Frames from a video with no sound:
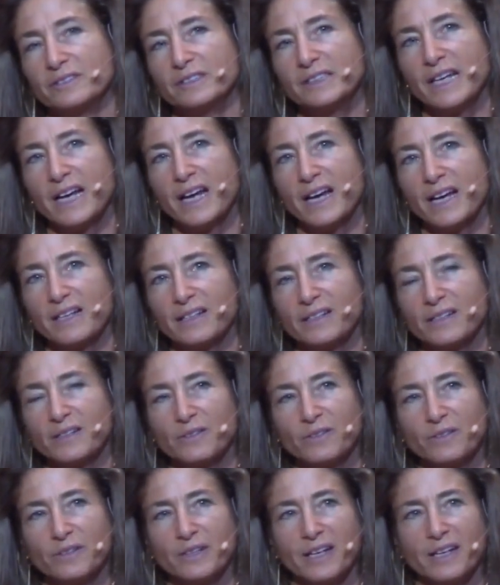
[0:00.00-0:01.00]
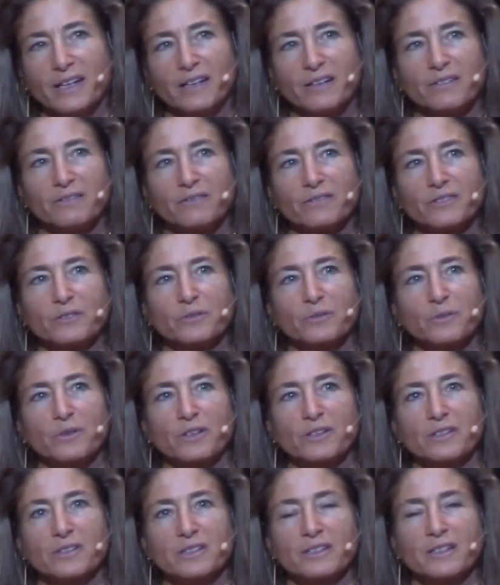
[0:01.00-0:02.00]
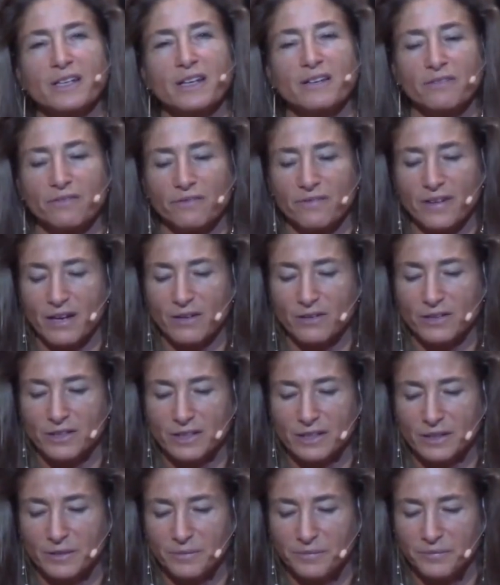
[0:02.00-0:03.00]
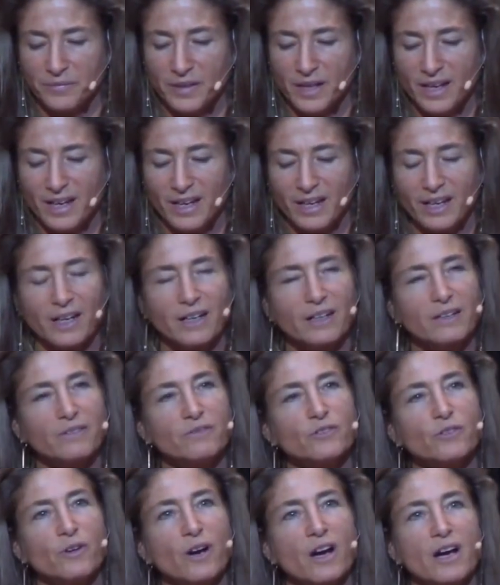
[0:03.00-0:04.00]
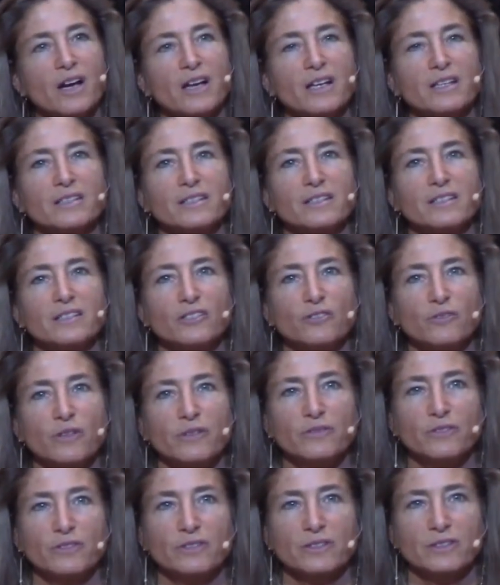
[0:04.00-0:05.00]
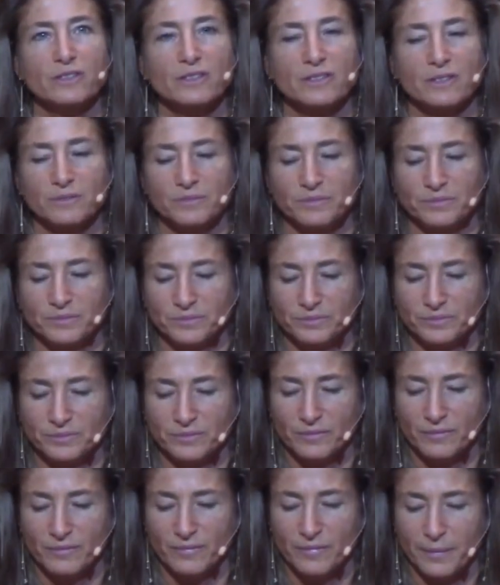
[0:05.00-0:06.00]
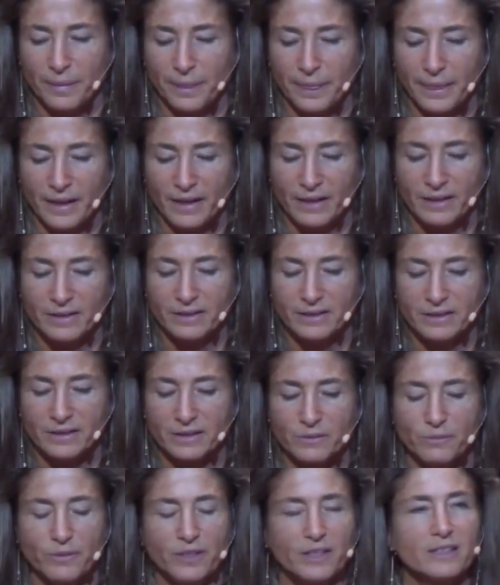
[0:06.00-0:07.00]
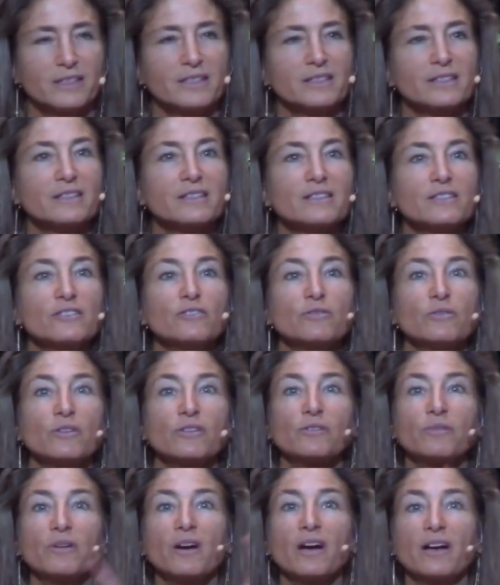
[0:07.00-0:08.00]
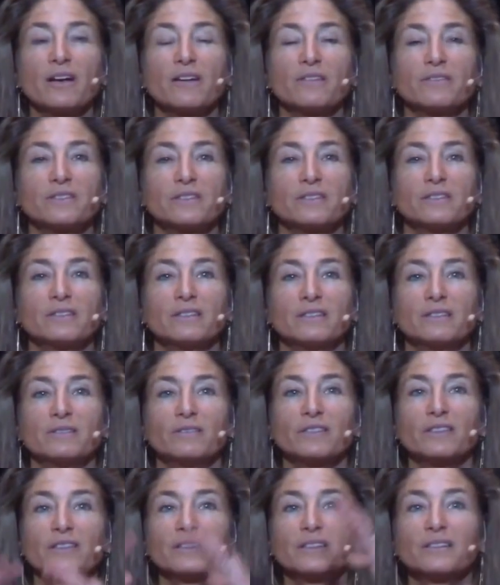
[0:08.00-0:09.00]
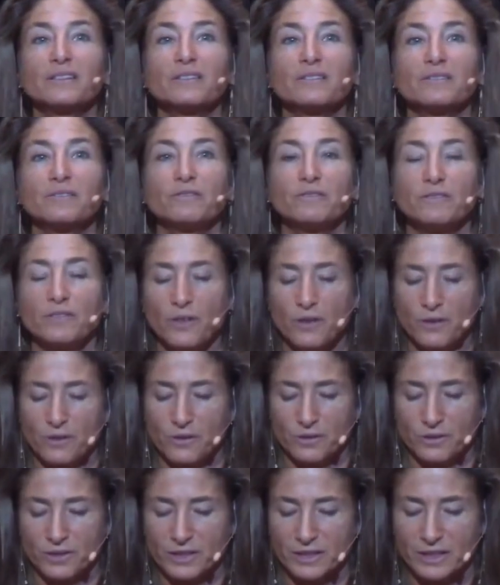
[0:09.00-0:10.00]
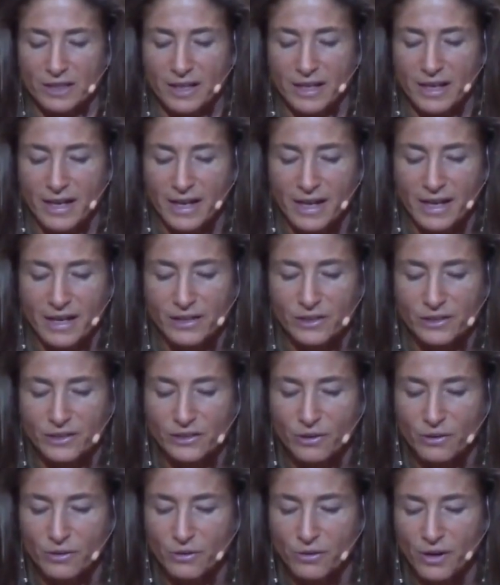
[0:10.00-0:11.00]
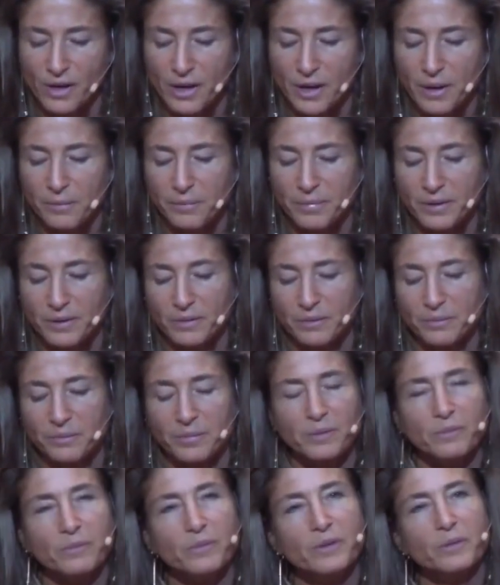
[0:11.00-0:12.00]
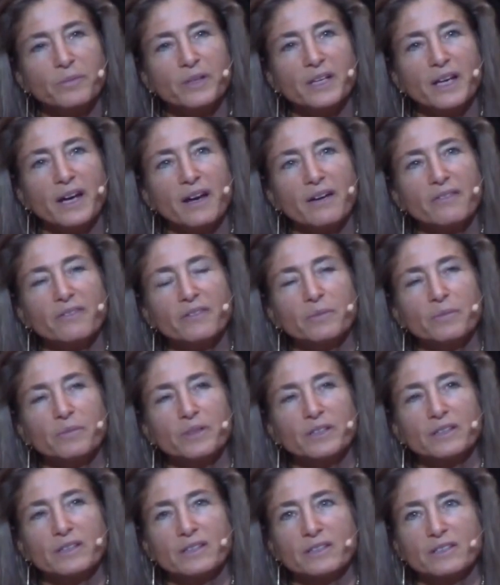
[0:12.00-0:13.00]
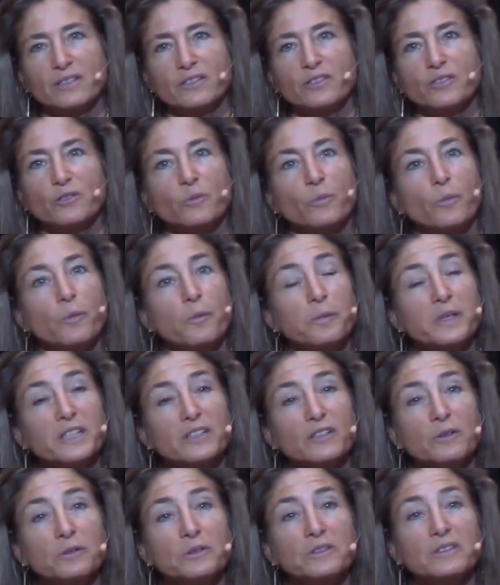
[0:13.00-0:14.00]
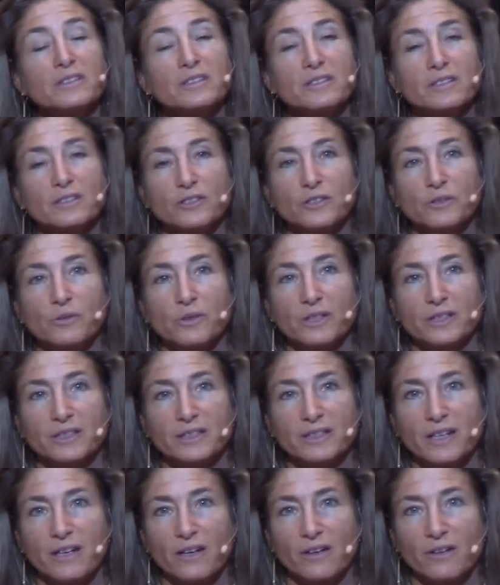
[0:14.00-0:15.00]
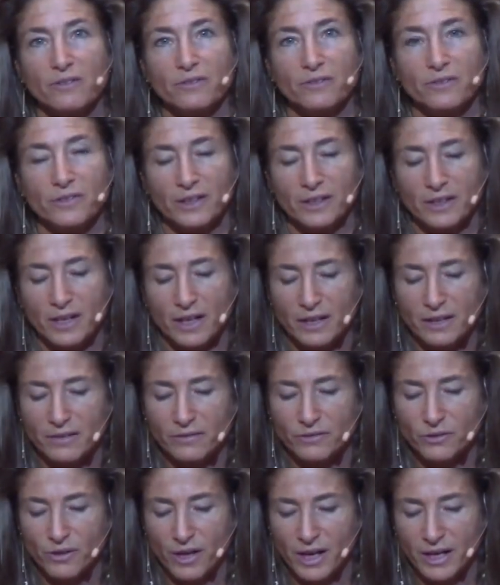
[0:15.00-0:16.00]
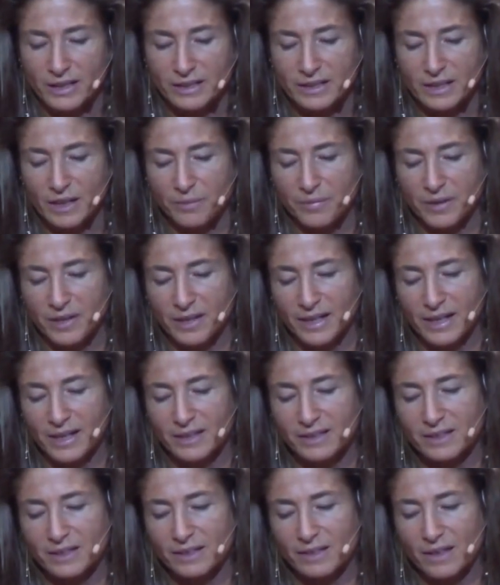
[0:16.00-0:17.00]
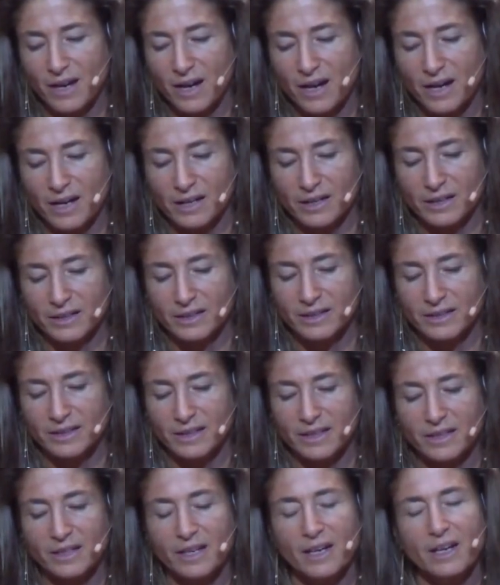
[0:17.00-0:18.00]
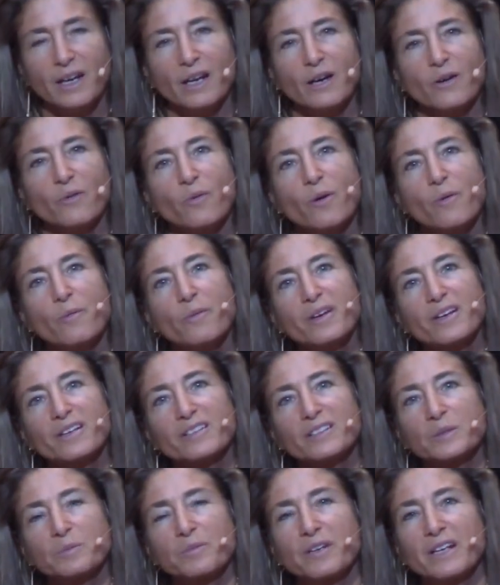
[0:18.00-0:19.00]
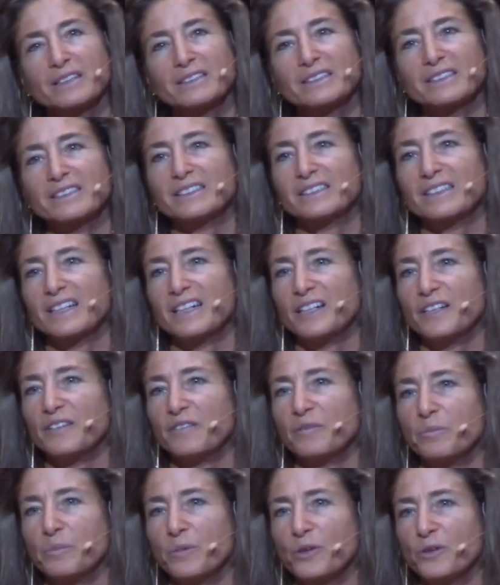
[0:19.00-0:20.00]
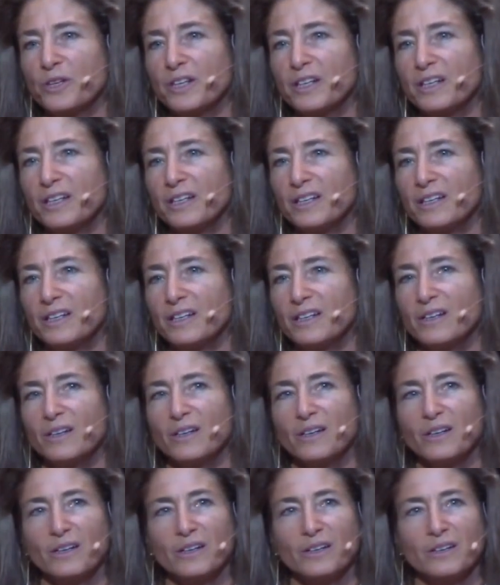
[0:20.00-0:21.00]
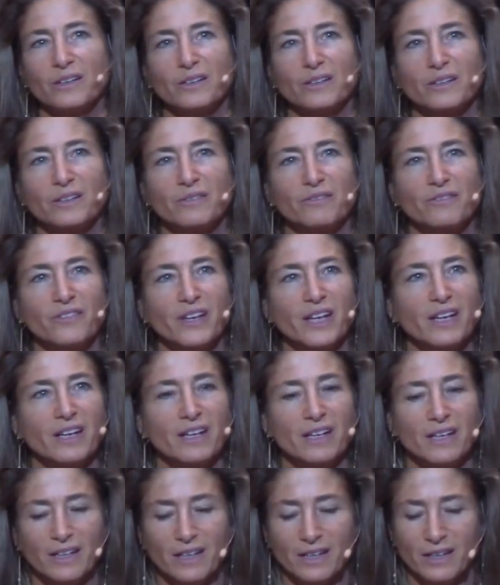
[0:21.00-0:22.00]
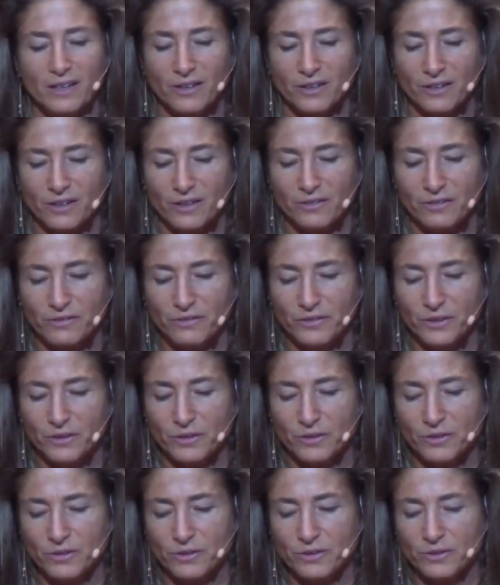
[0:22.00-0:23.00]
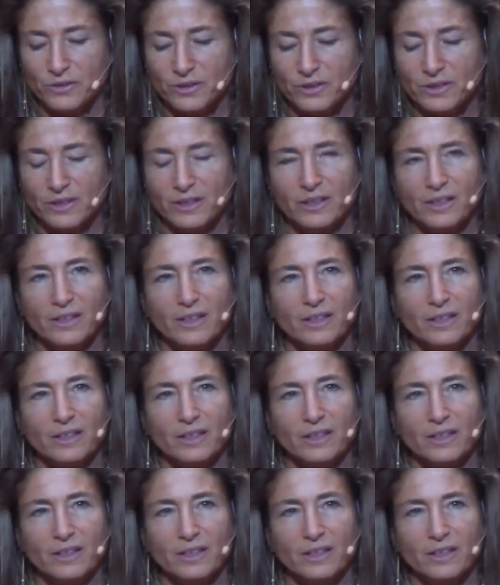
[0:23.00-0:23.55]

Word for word: that creative source, that fountain, kind of dries, it shrivels. It's when it's listened to, it thrives, it, it really flows. So but, but we haven't been listened to and when we don't listen to ourselves, it kind of dries up and it gets clogged. And then what we express is kind of murky or vague or confused.